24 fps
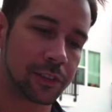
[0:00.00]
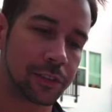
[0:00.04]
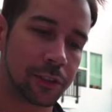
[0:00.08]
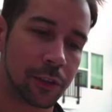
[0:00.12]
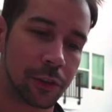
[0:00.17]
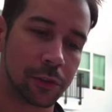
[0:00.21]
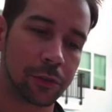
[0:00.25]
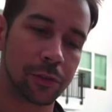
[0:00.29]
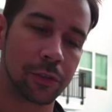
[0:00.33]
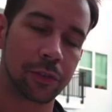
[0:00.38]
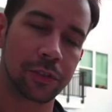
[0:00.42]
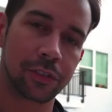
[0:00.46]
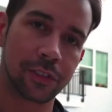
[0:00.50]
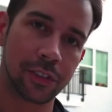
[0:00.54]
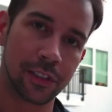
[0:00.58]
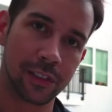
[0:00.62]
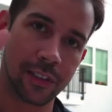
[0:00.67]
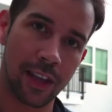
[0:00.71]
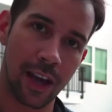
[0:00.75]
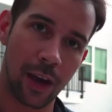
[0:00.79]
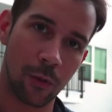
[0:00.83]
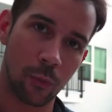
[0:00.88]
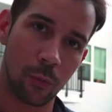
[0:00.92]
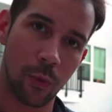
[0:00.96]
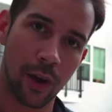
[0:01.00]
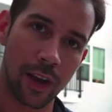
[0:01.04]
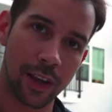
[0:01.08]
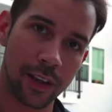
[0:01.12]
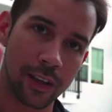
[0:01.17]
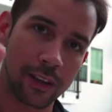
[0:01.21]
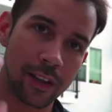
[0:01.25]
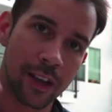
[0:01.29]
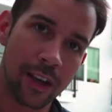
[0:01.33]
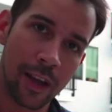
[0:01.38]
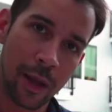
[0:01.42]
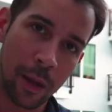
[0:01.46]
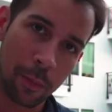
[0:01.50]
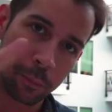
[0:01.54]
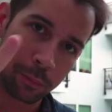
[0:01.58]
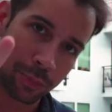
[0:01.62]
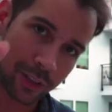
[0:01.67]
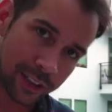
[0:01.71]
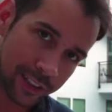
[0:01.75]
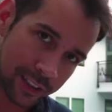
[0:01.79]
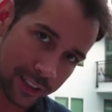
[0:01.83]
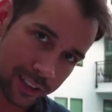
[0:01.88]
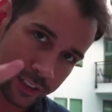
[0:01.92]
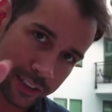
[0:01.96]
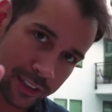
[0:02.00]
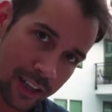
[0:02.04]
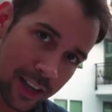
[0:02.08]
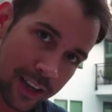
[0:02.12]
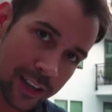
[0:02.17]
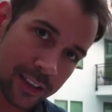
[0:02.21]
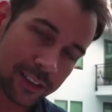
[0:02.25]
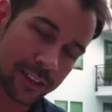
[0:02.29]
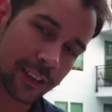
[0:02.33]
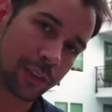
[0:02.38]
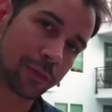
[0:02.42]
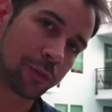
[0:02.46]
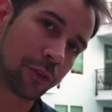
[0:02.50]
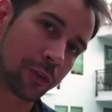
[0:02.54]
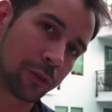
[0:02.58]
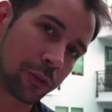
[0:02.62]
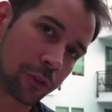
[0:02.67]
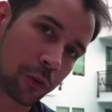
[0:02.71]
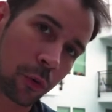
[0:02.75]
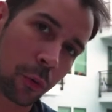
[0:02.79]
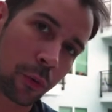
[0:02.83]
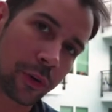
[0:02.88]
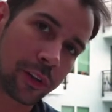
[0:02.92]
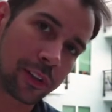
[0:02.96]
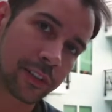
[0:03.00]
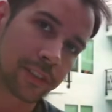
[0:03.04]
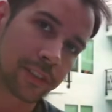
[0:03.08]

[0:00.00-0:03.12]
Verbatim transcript: So you'll see that white blinking light if you're recording